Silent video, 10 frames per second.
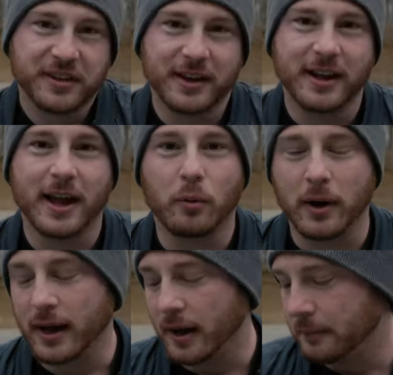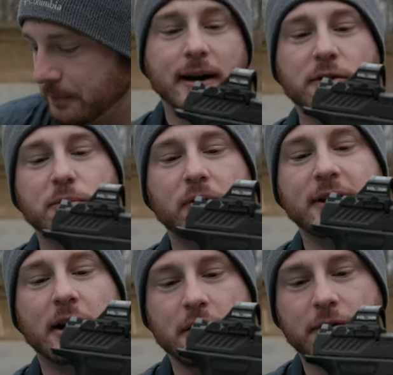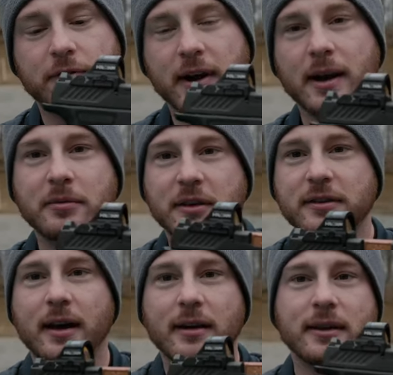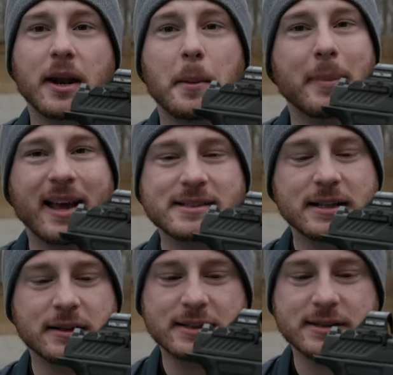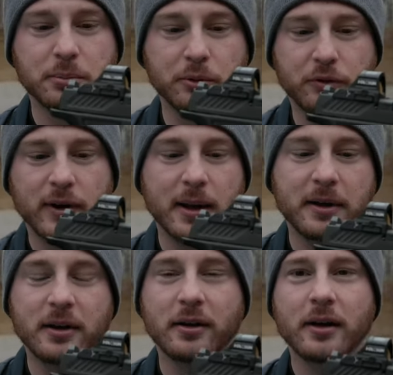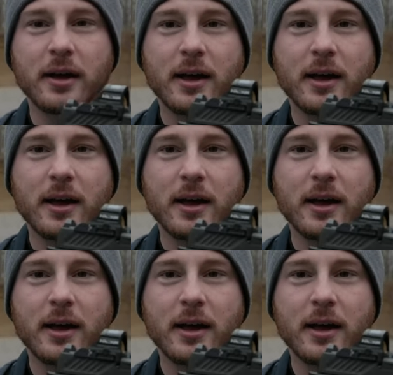And hey, why not? Next, moving down to the frame, this has an amazingly stippled frame here